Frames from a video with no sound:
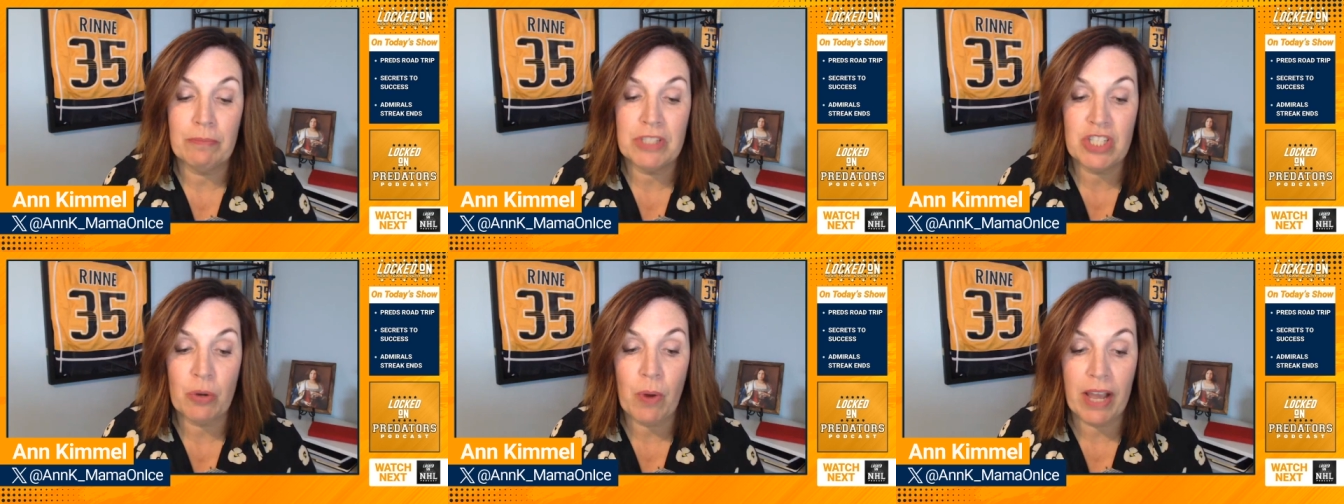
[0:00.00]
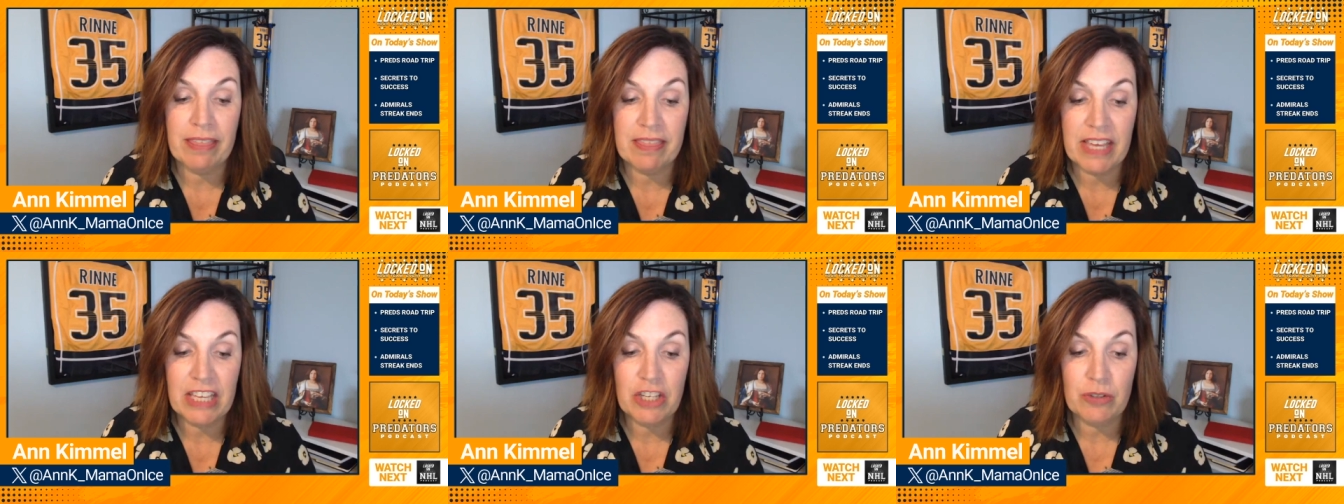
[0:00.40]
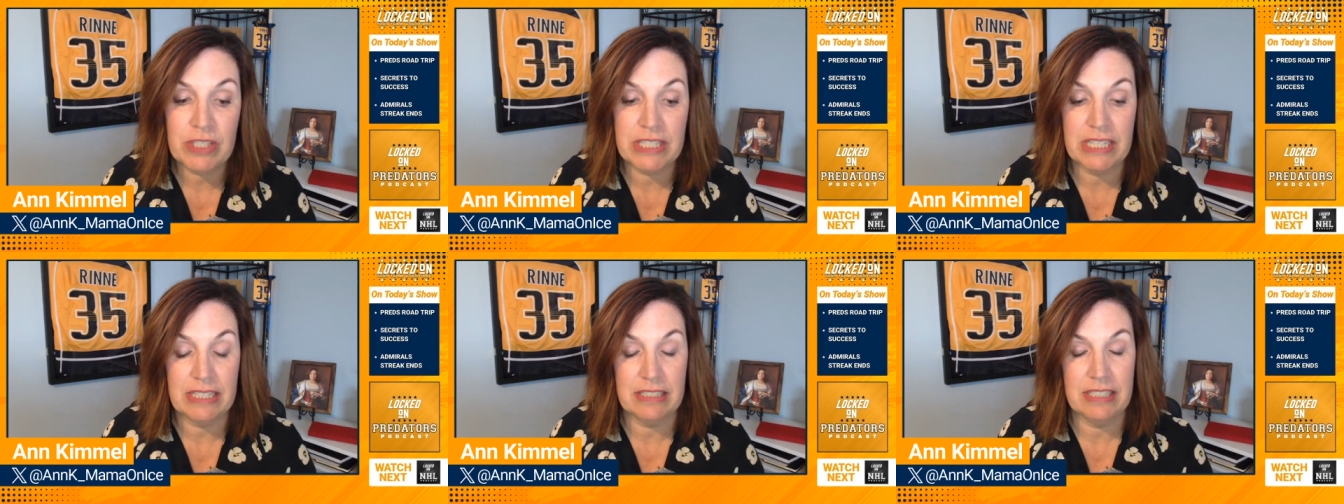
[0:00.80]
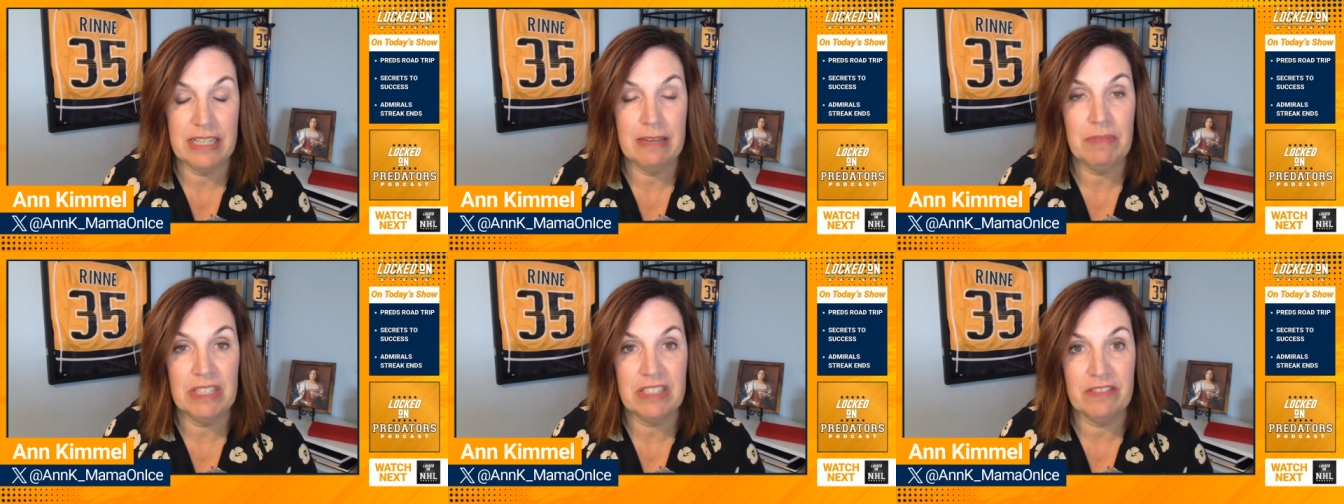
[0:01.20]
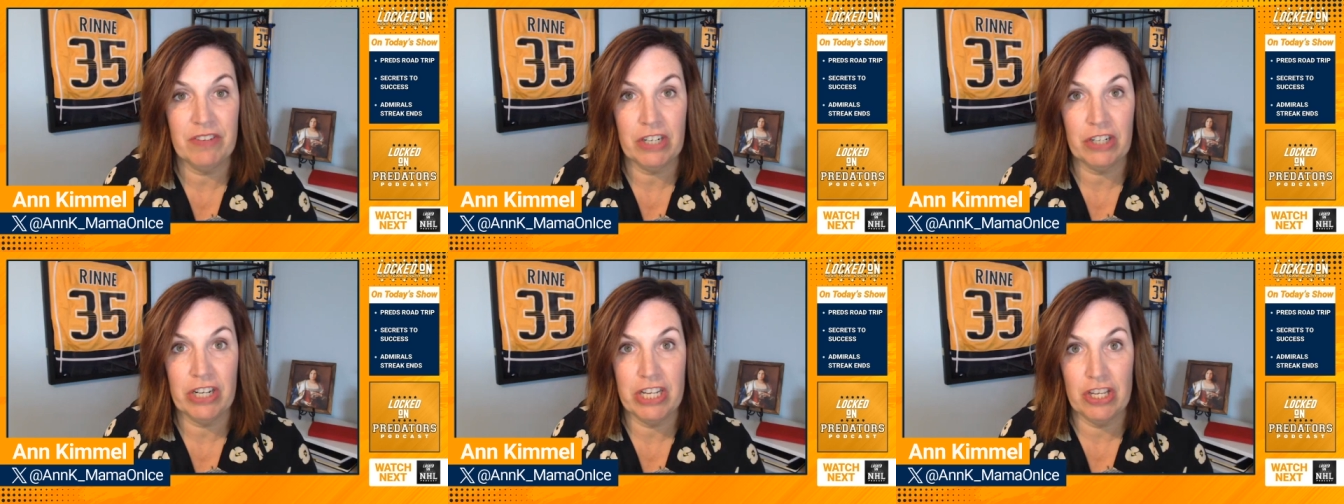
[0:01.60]
So I think you see a team that's
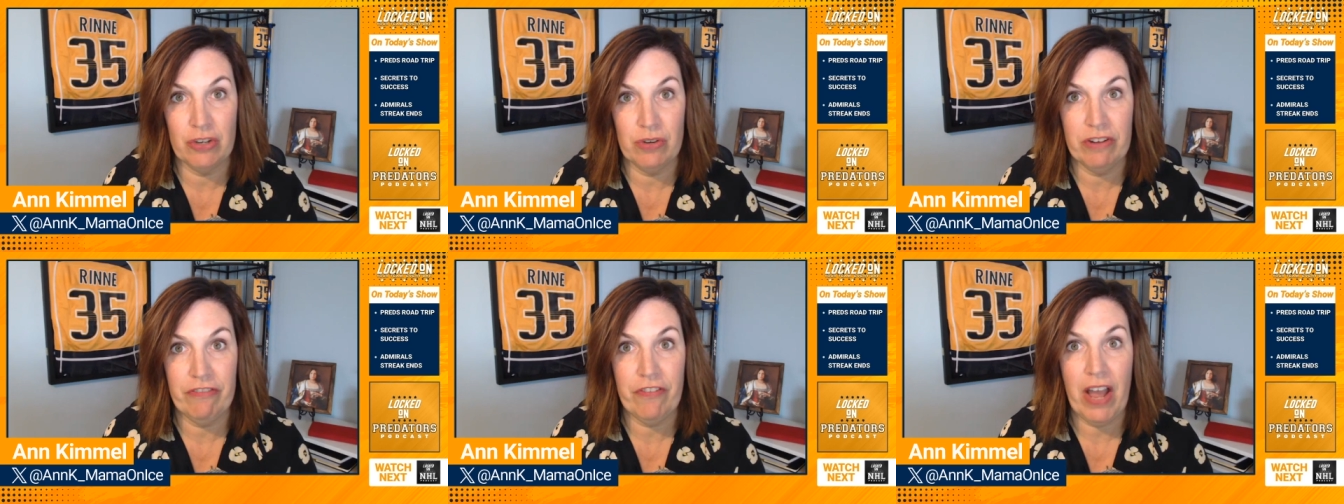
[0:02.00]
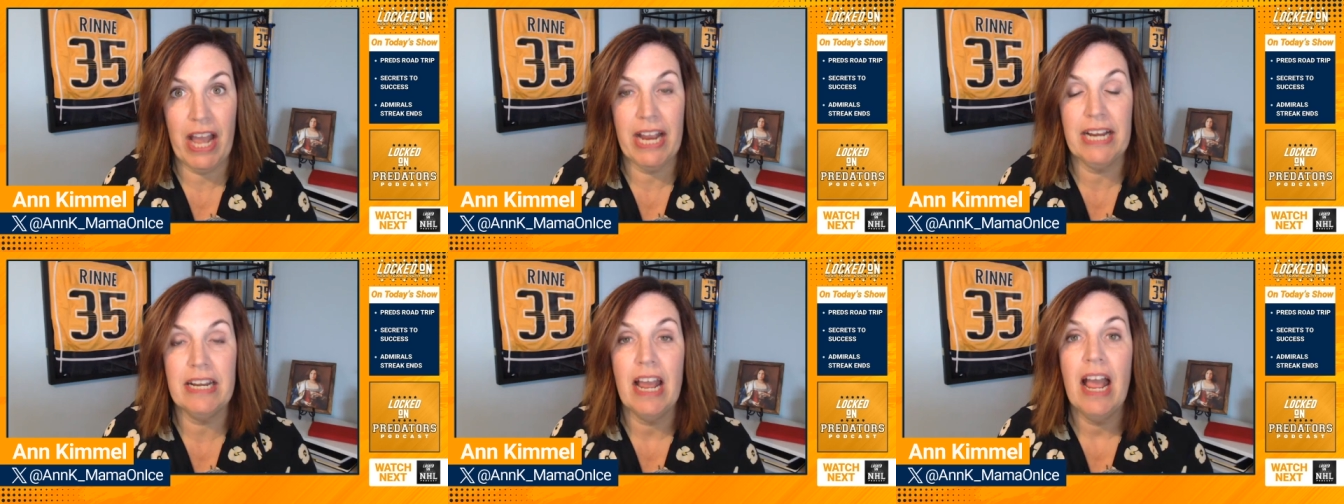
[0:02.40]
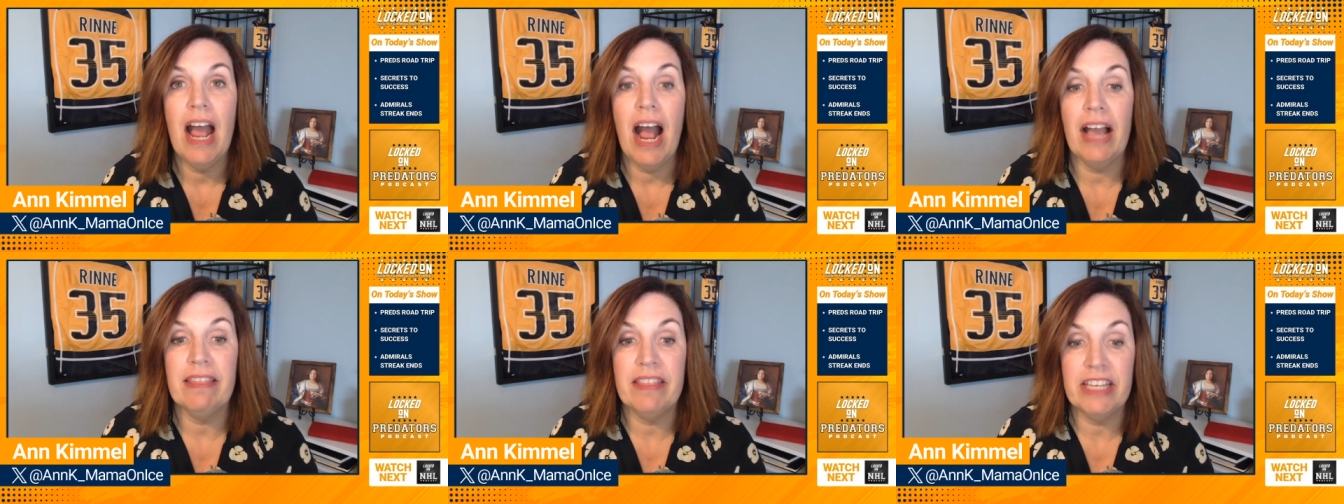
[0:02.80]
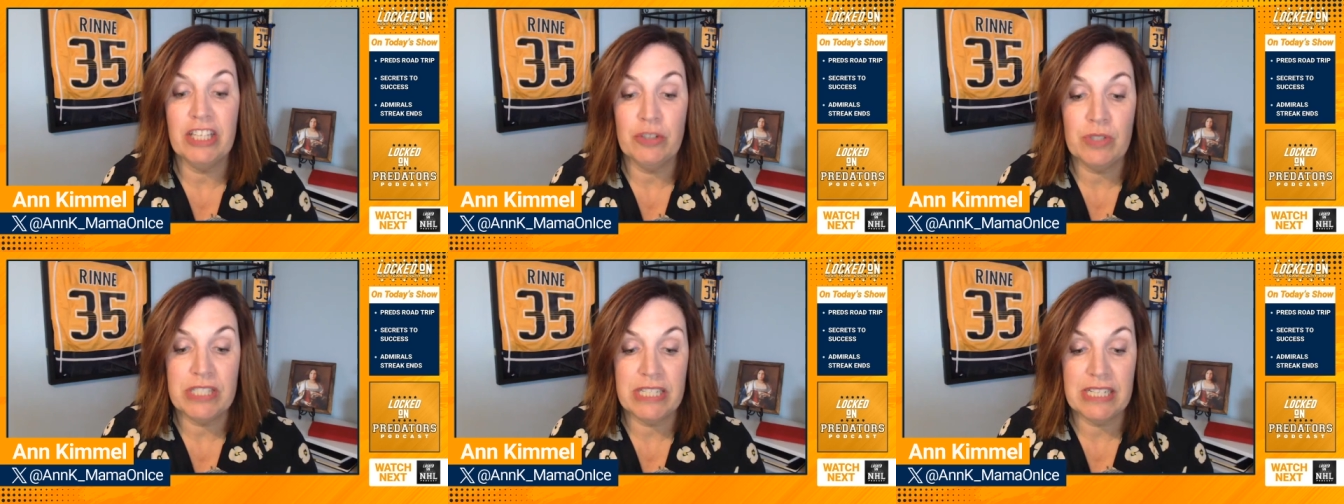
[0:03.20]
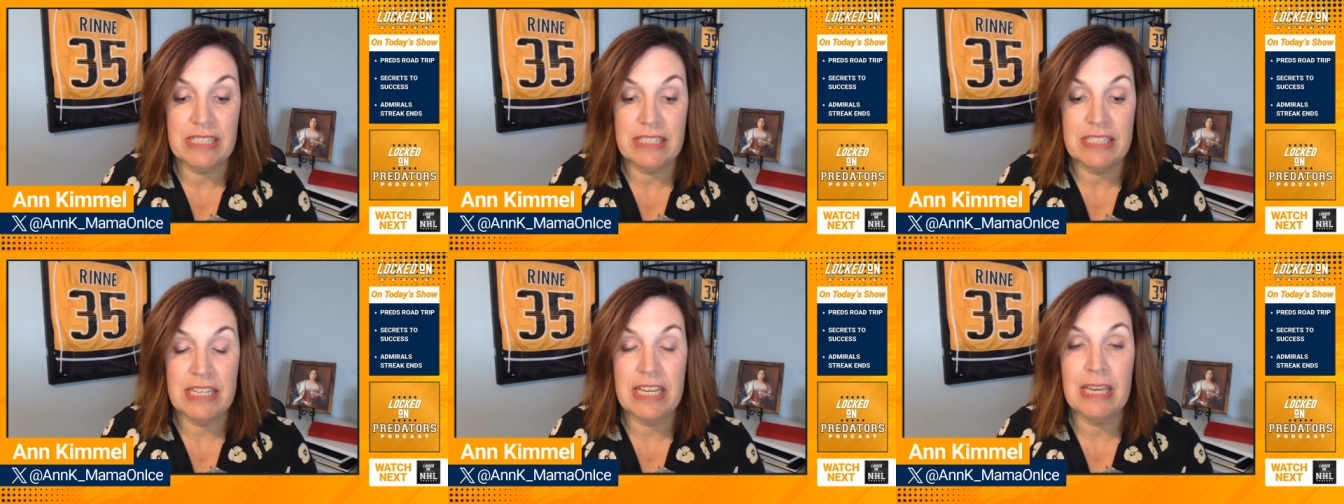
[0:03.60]
very unified. I think you see a
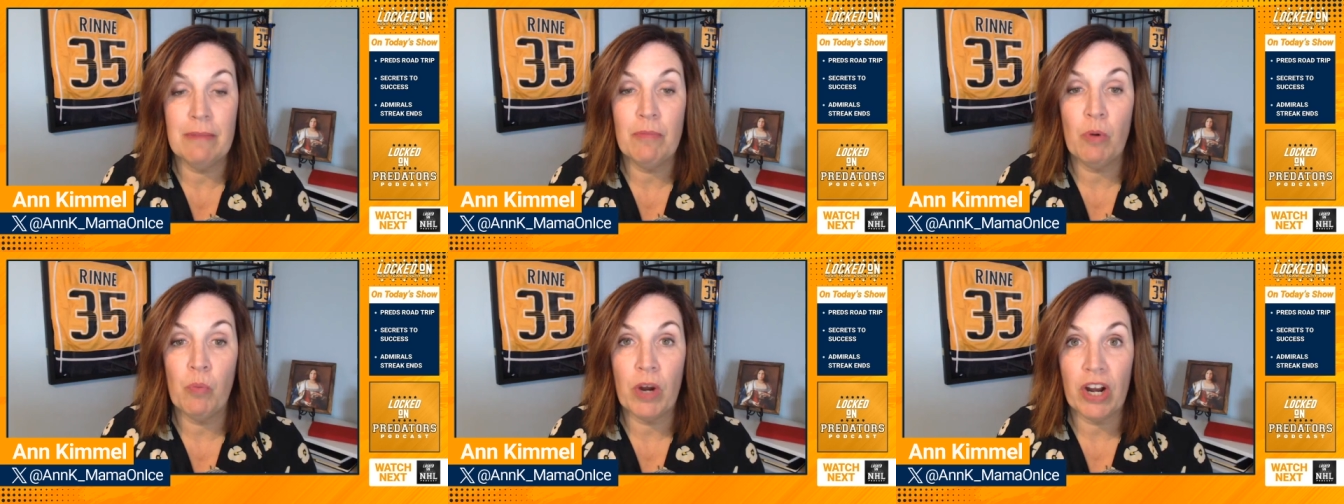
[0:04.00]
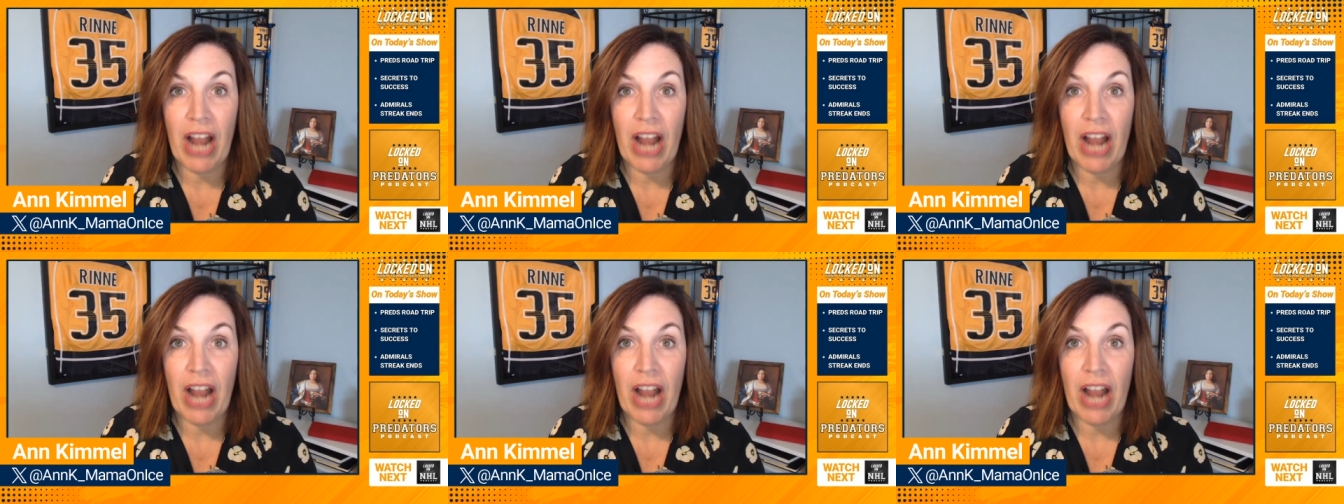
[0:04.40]
team where